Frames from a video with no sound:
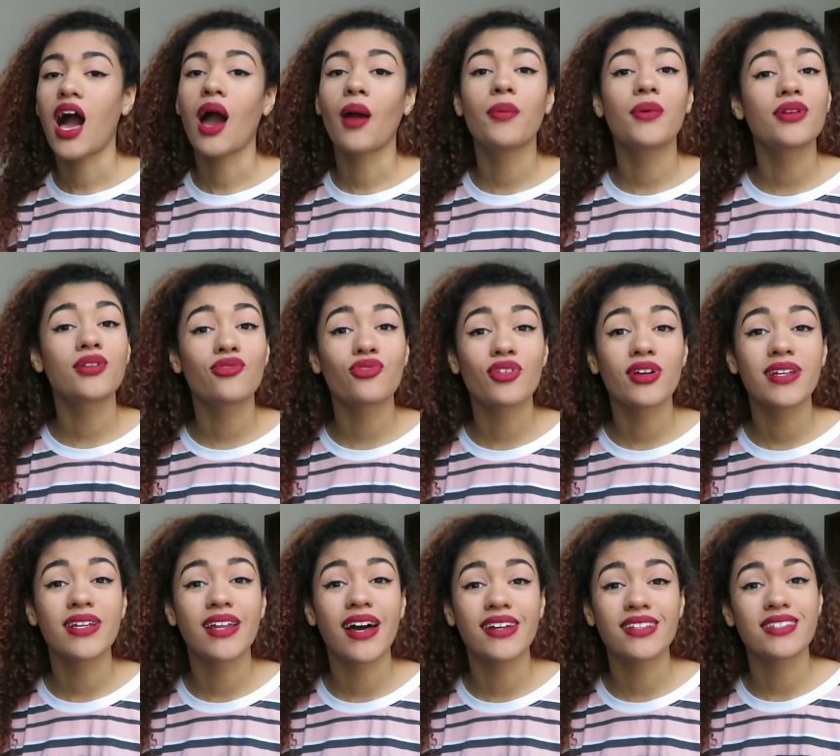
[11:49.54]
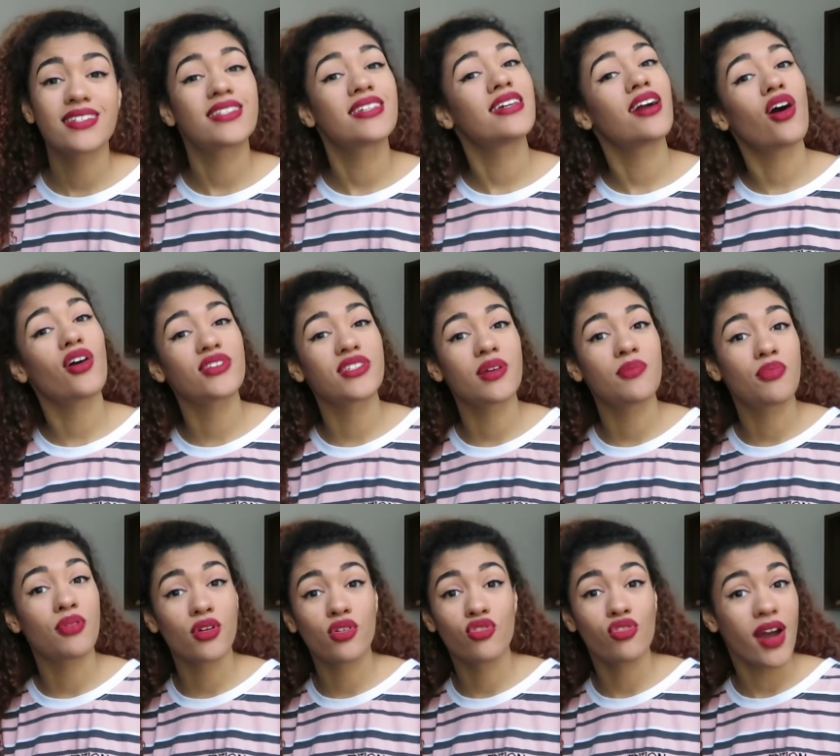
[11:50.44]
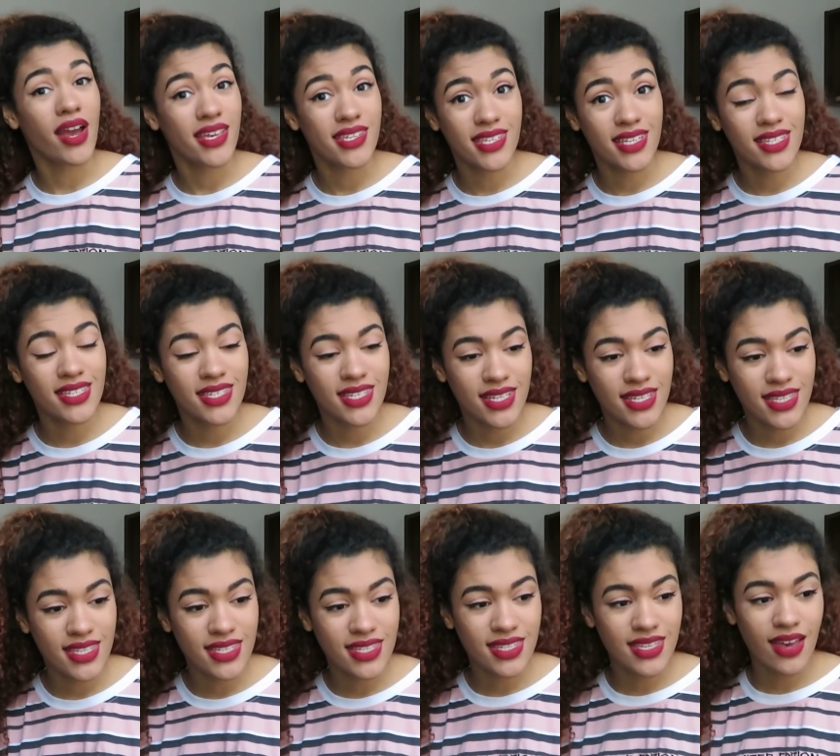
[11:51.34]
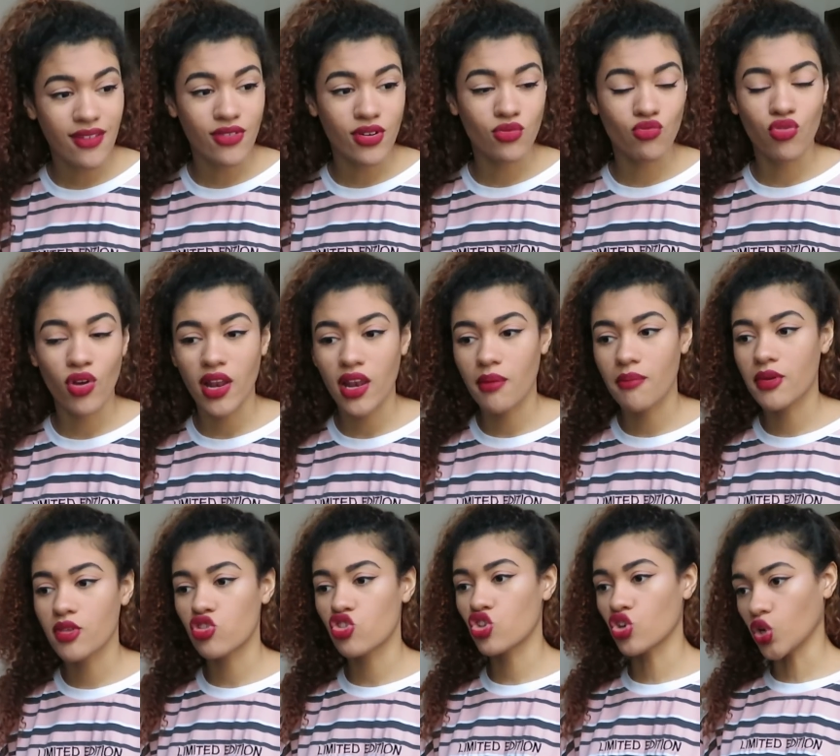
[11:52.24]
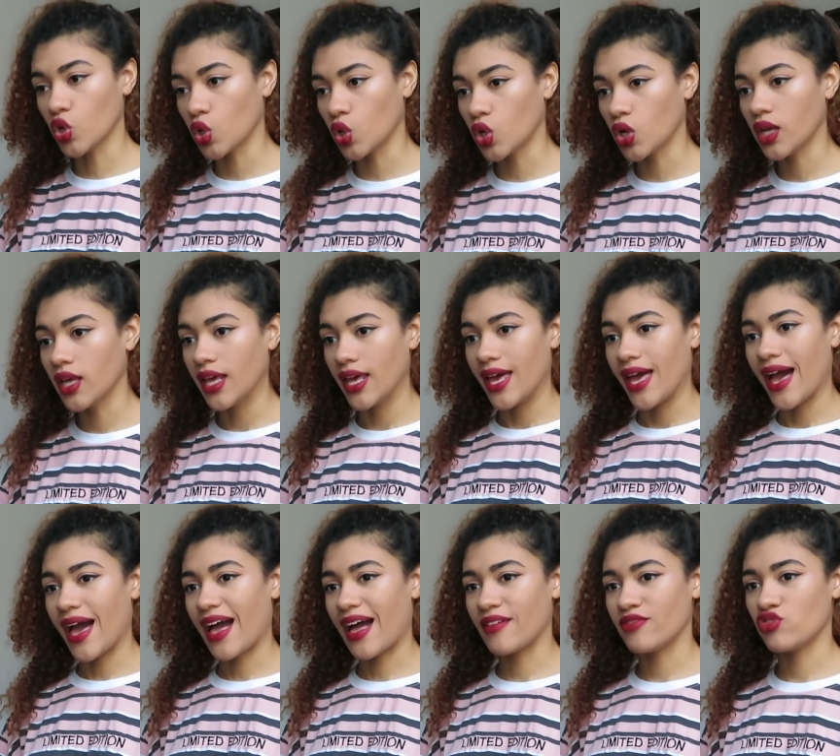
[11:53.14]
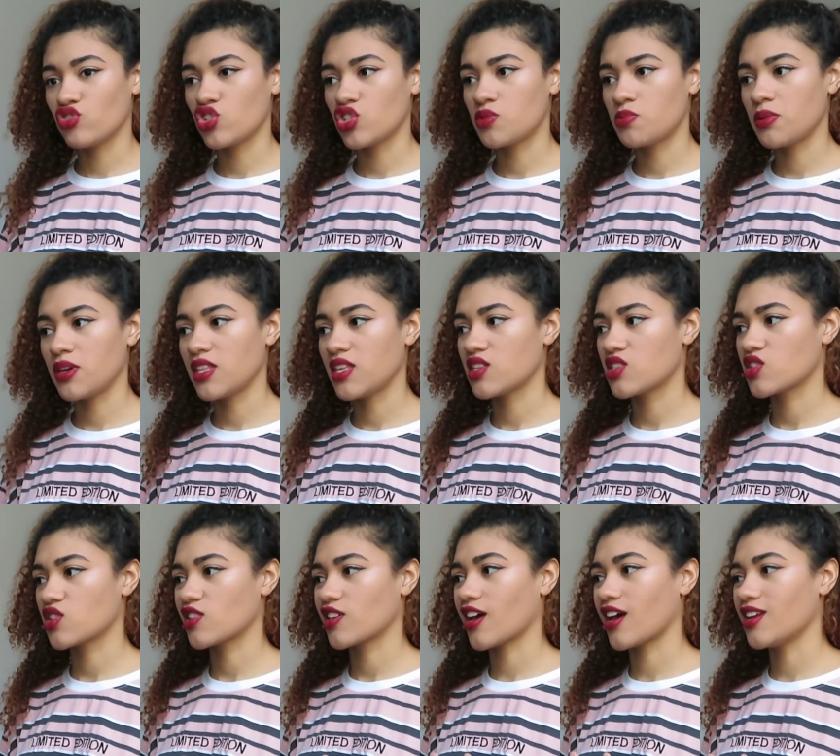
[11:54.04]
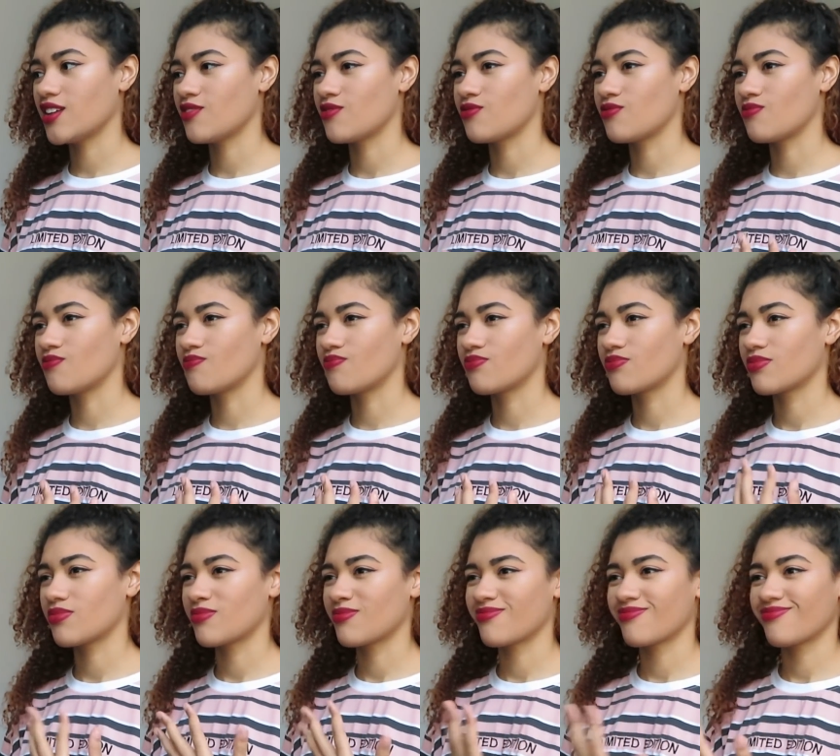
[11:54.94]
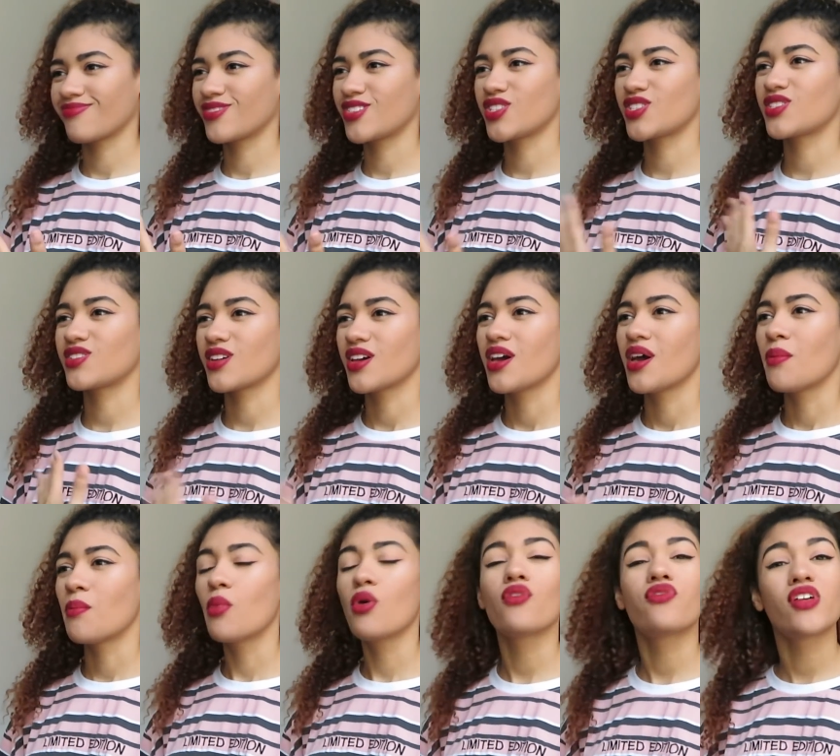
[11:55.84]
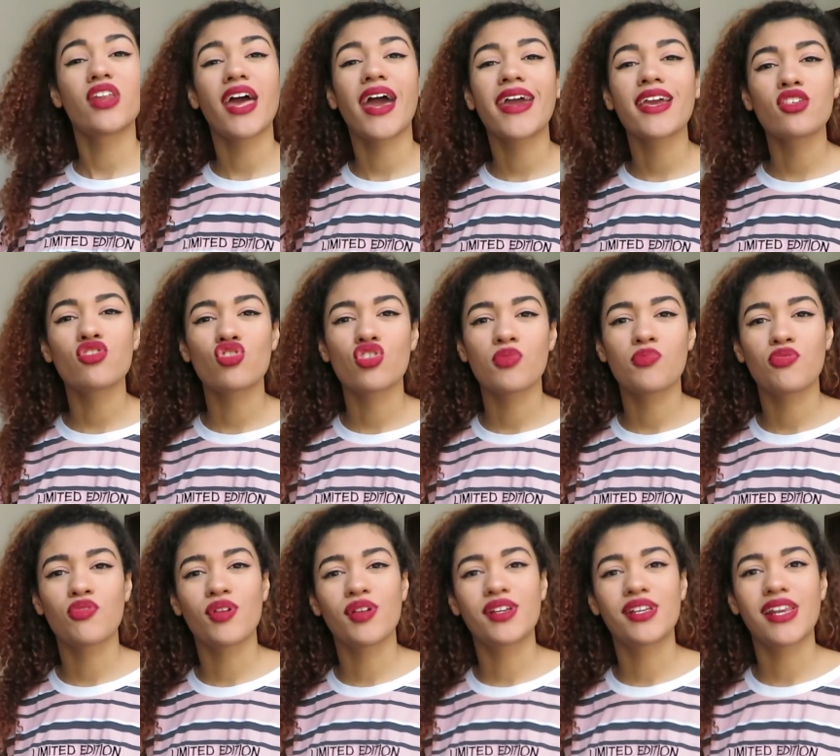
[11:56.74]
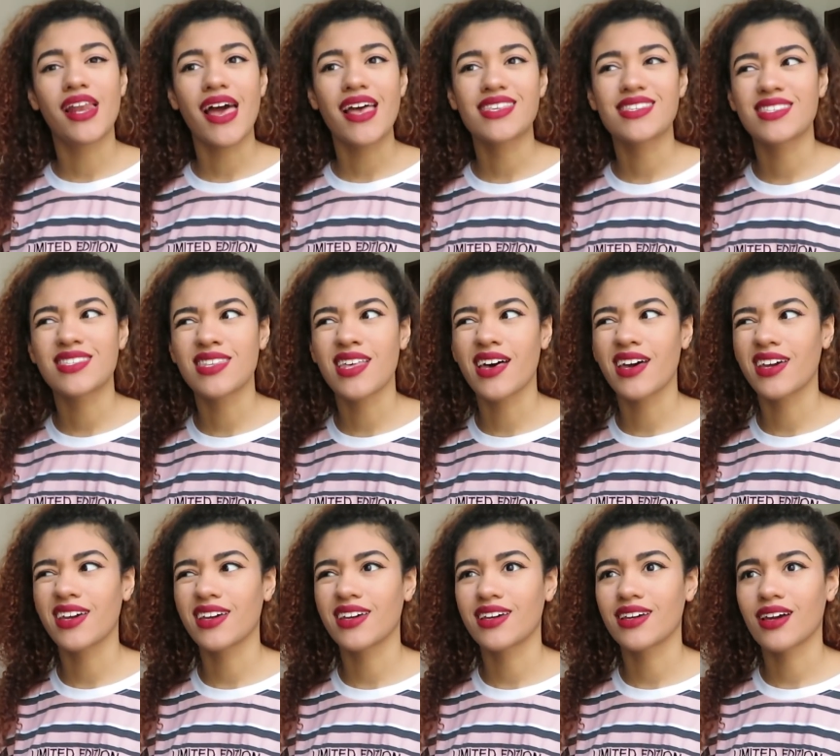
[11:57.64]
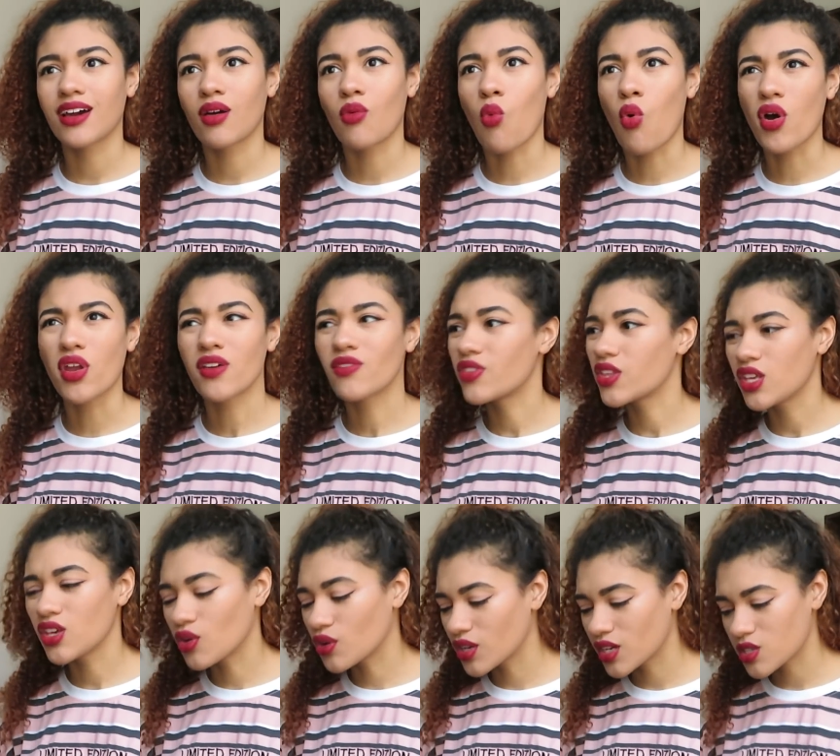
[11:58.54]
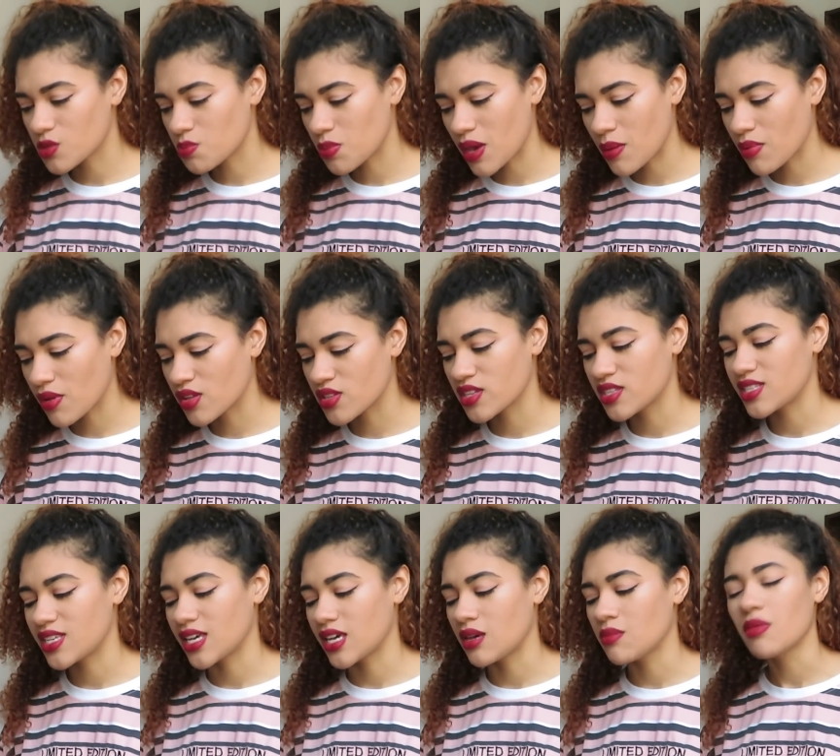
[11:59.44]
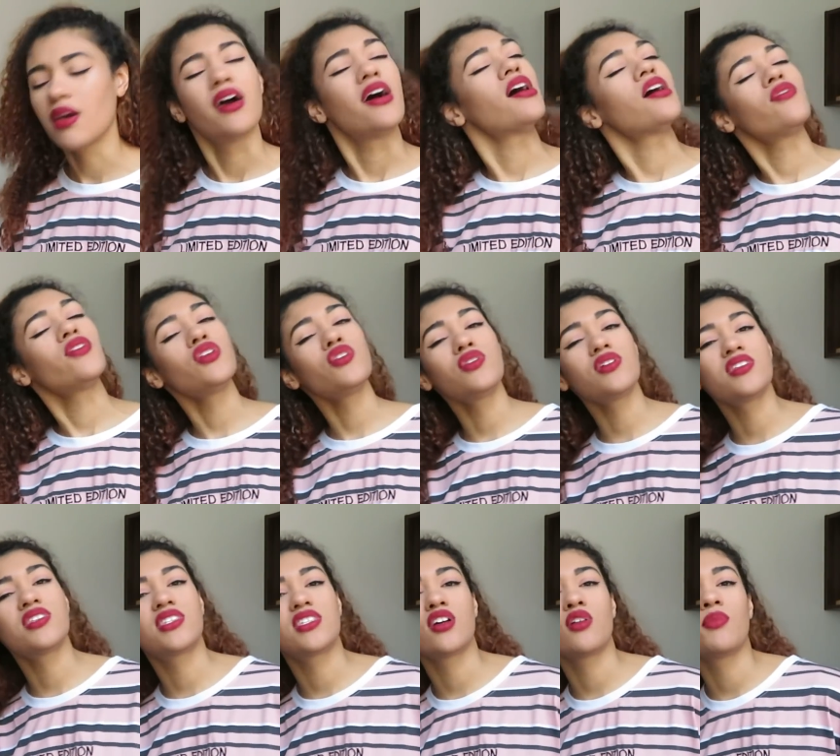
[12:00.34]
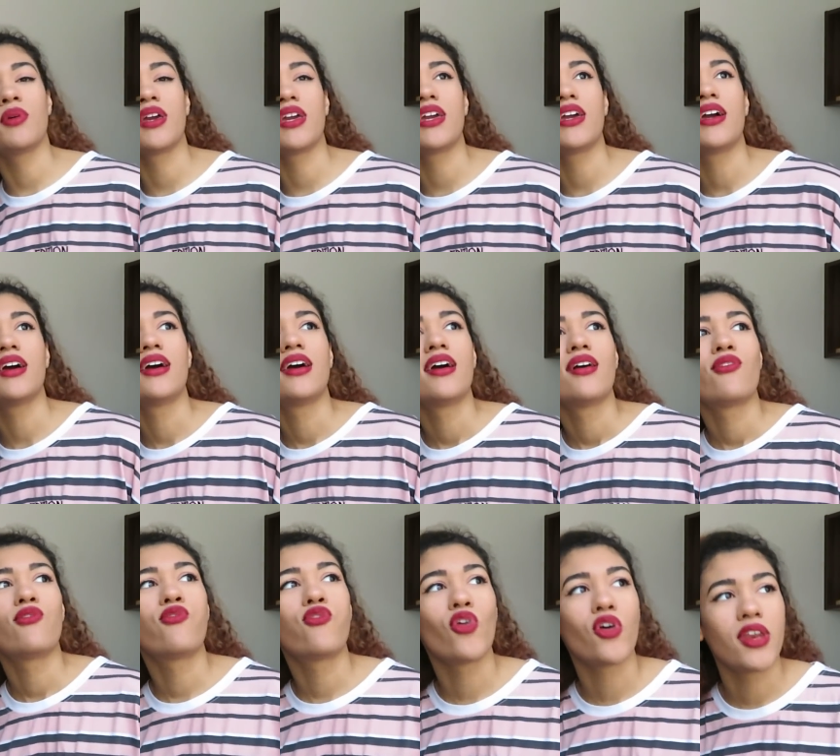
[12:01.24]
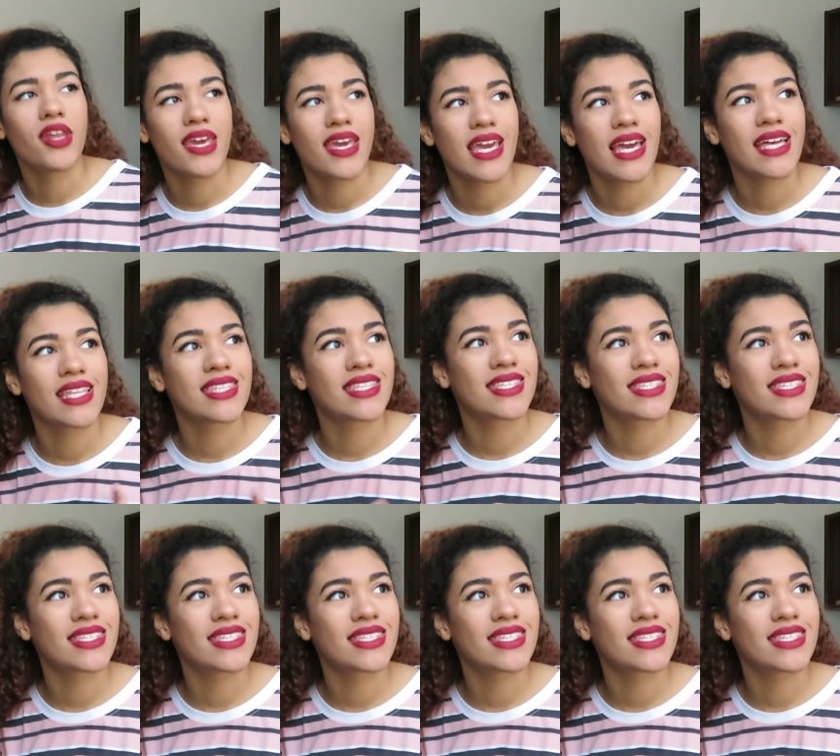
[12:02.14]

I would have really liked to see Ozzy progress in season 7, really mature and just be this kind of, just more of an A-trooper and less like one of the youngest people on the team. I think you can still be funny and